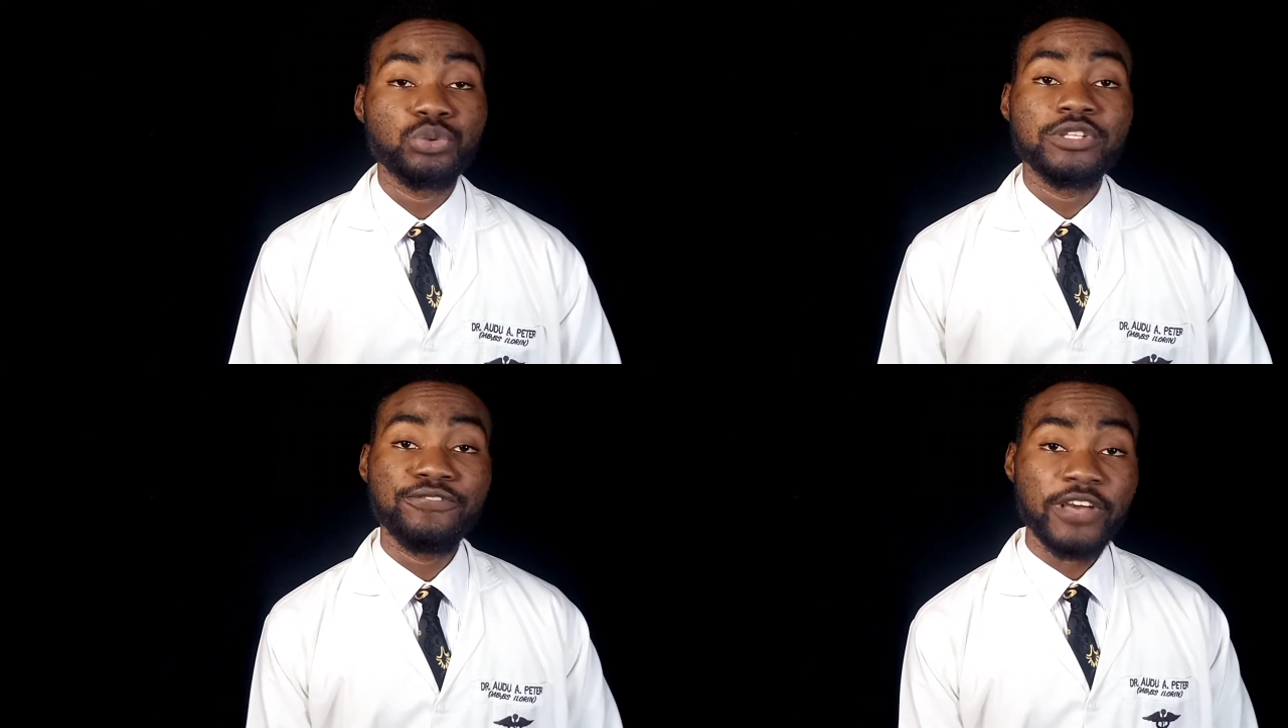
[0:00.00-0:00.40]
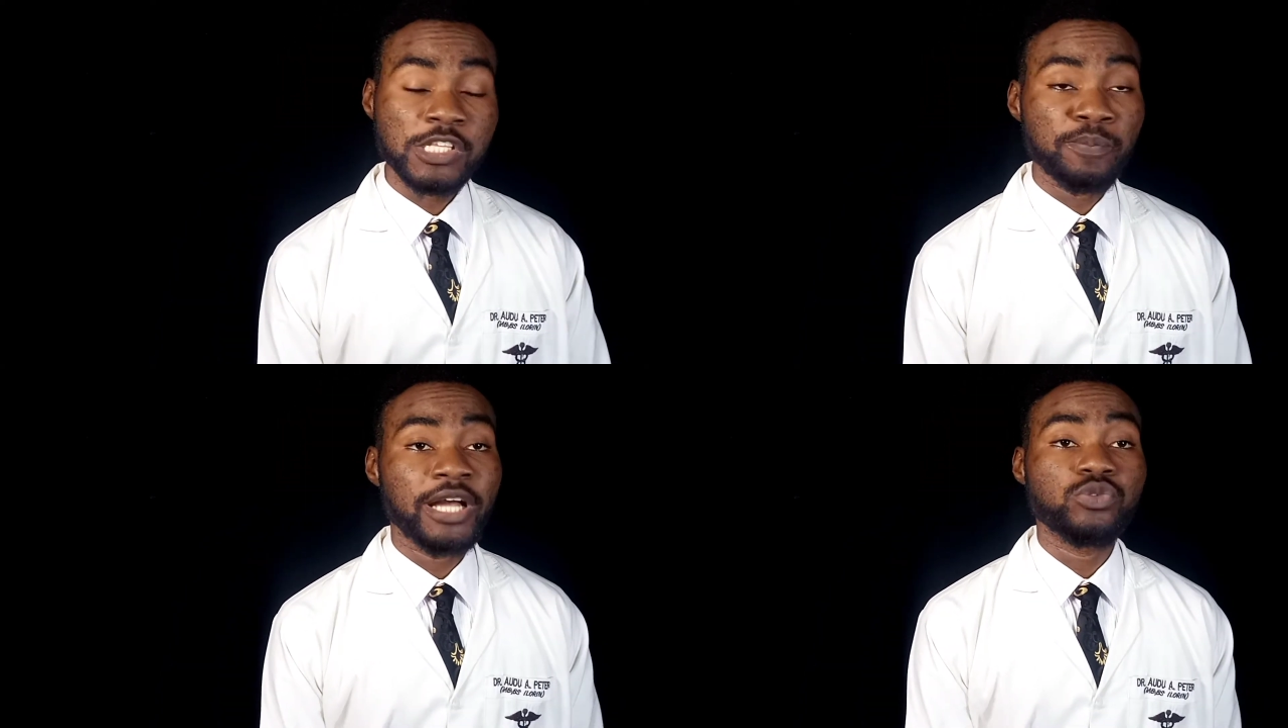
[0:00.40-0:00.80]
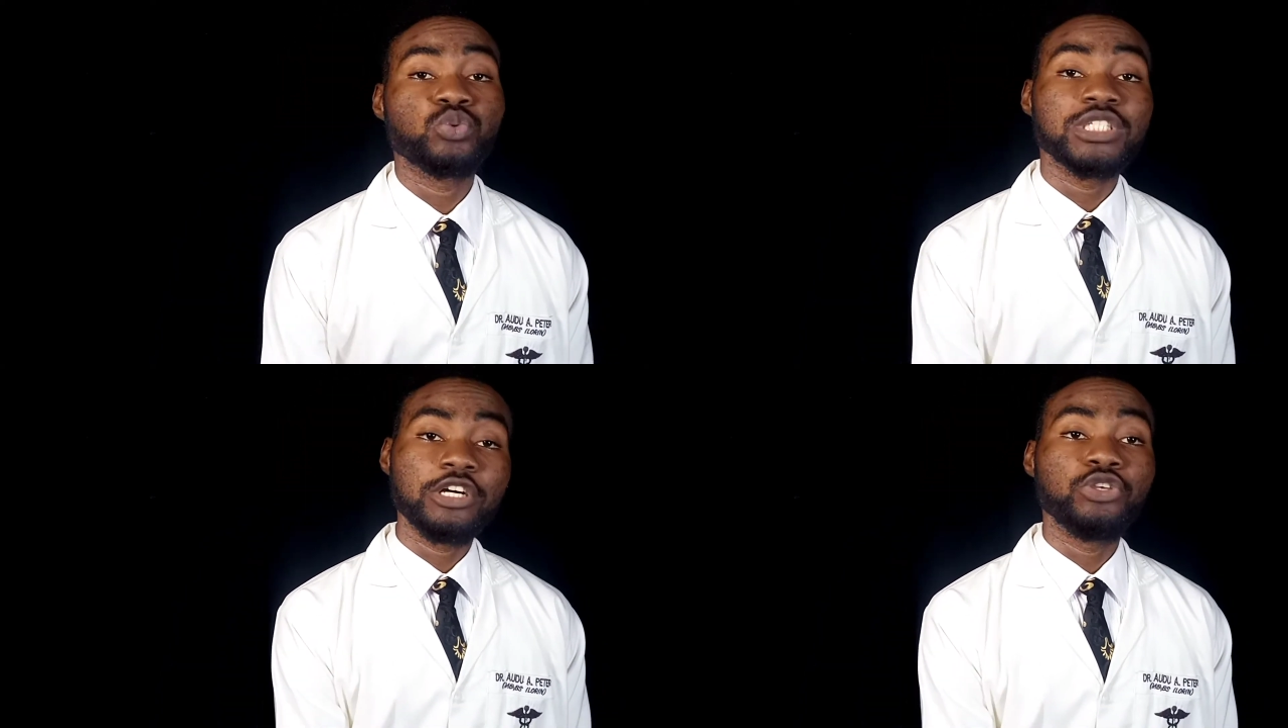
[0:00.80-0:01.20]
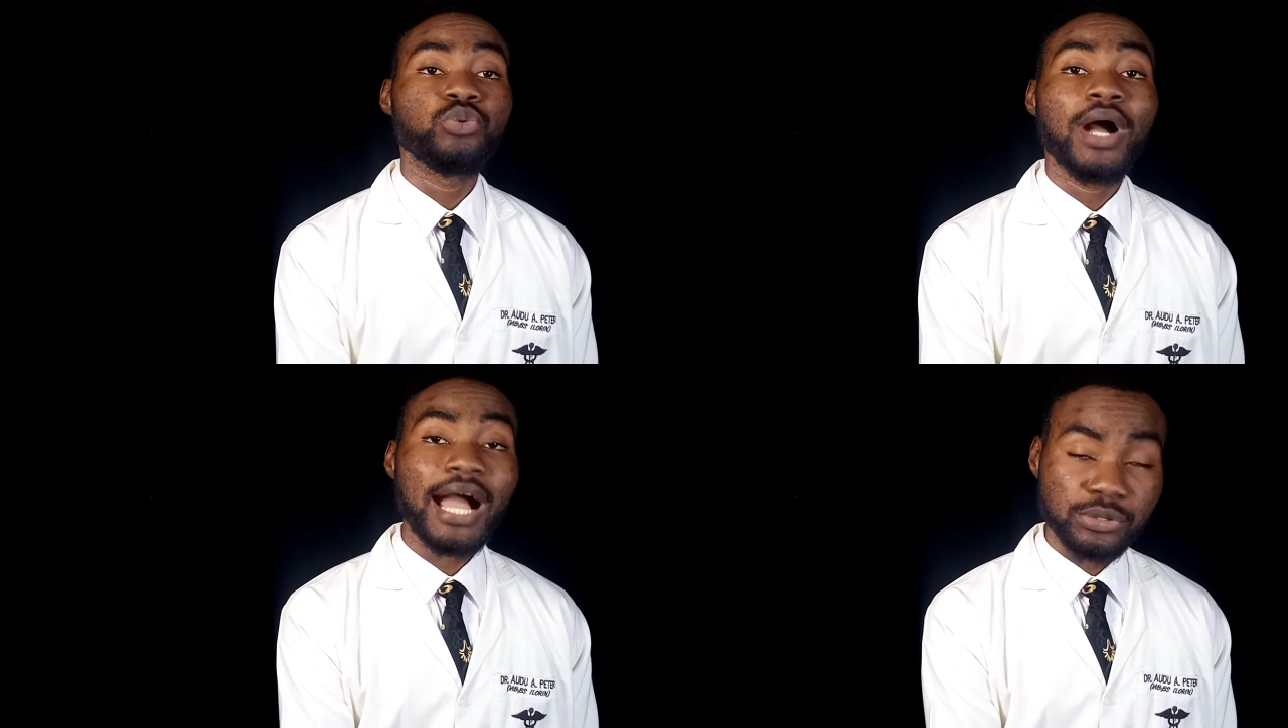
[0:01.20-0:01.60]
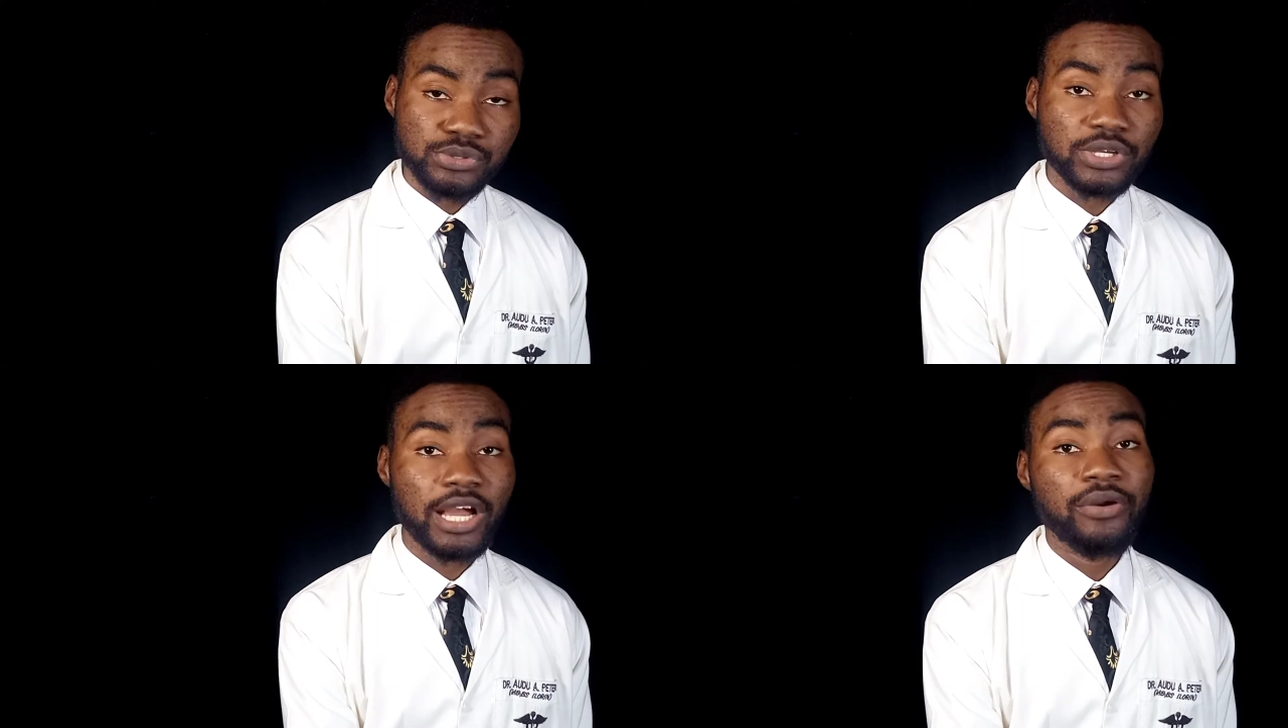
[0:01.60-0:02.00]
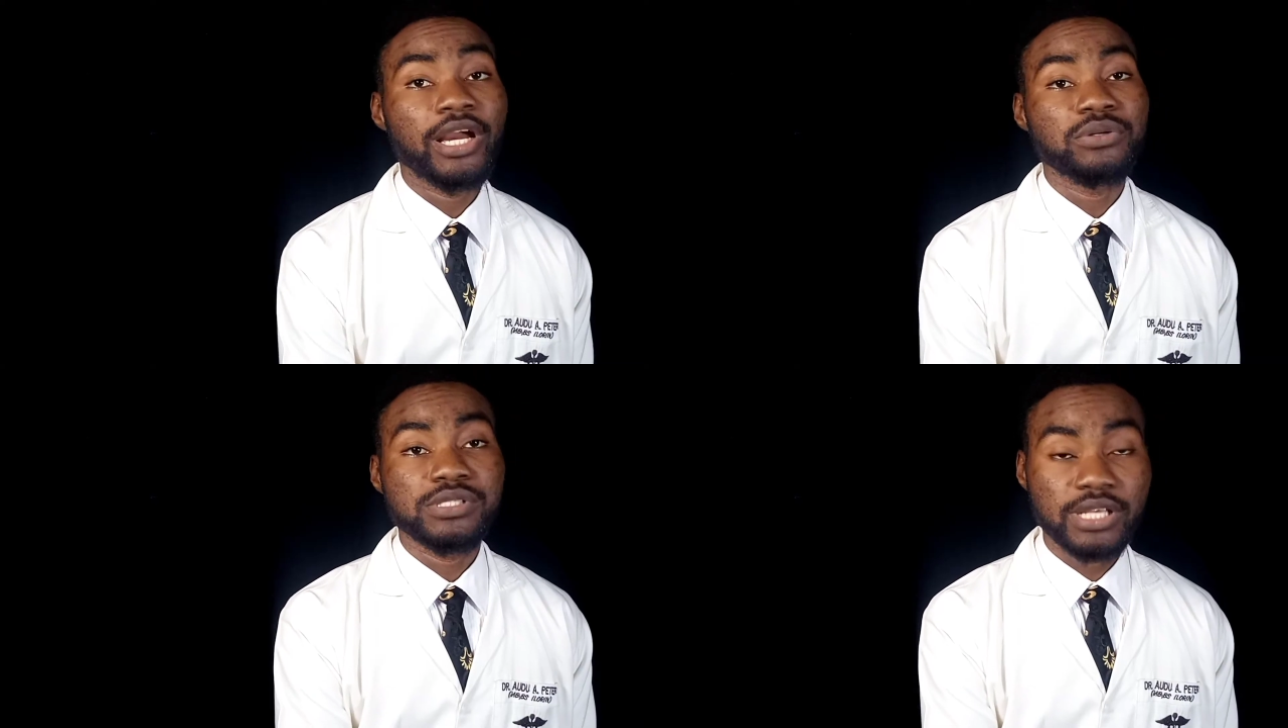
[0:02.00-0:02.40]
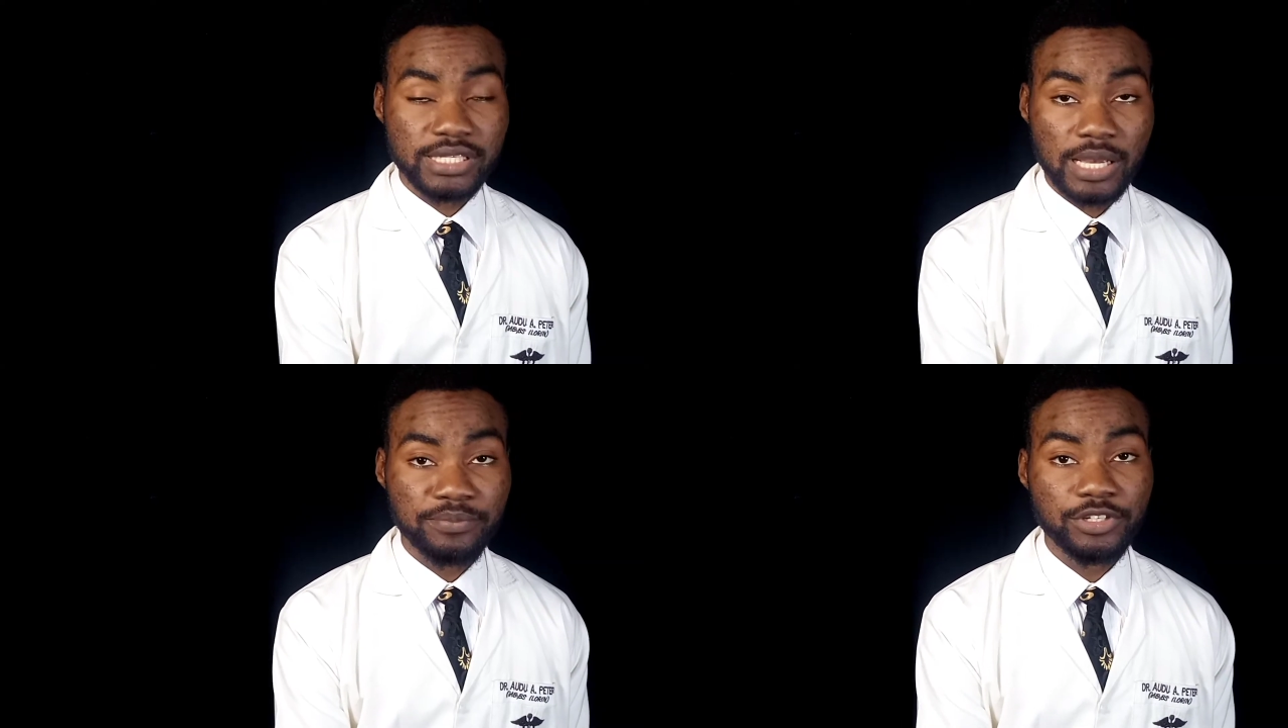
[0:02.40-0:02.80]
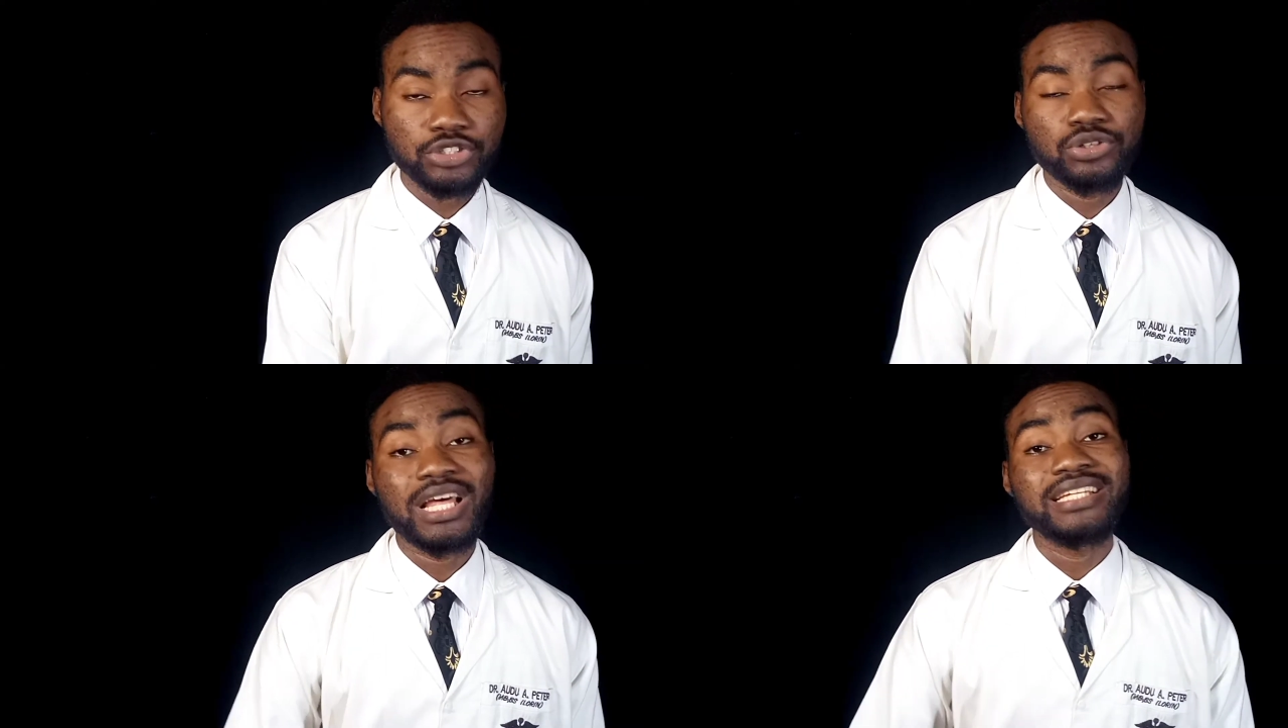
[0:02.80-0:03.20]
The first part will tell you how to carry out the examination,